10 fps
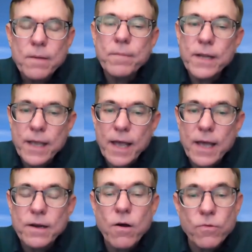but
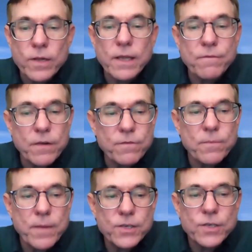again, only if
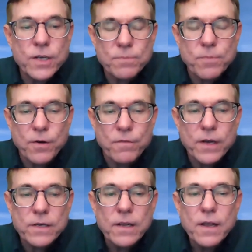information is
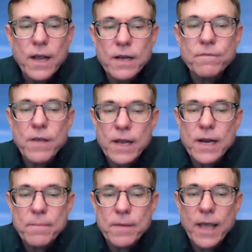perfect and if
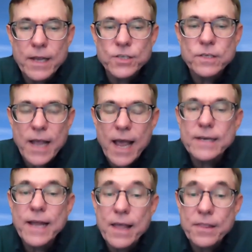economic agents
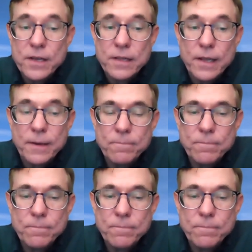act ethically.